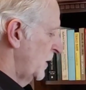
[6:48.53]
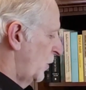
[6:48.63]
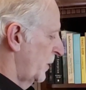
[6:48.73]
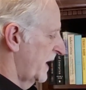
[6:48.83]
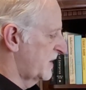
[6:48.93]

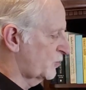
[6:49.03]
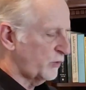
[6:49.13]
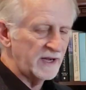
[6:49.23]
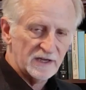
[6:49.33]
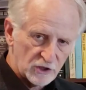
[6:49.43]
on a
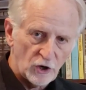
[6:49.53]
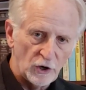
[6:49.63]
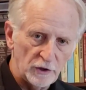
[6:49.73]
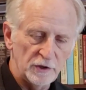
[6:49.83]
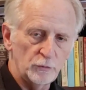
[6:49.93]
credit
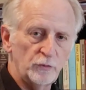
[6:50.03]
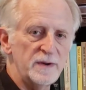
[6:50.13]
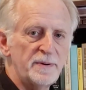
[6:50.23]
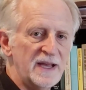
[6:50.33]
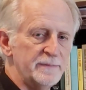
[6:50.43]
card
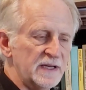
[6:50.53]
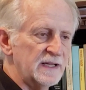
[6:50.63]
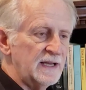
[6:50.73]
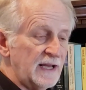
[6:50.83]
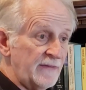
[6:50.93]
repayment,
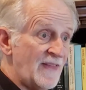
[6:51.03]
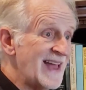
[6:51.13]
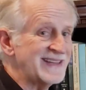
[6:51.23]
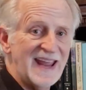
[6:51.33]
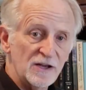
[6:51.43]
and
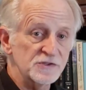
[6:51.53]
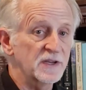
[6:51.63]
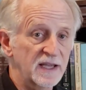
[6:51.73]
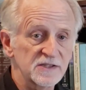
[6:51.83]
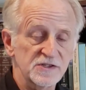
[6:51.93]
that counts
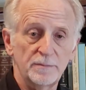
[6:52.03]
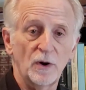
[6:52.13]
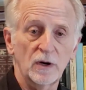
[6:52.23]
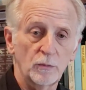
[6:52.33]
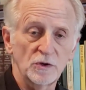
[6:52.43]
against the
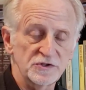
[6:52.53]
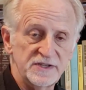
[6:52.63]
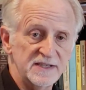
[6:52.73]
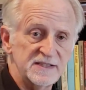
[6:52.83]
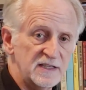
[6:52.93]
borrower's
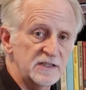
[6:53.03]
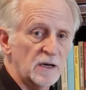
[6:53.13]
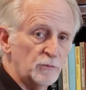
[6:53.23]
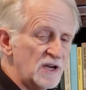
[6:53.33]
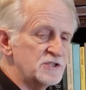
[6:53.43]
debt to
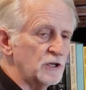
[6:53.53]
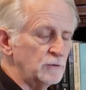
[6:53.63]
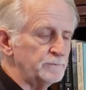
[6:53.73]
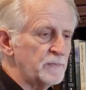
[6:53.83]
income ratio.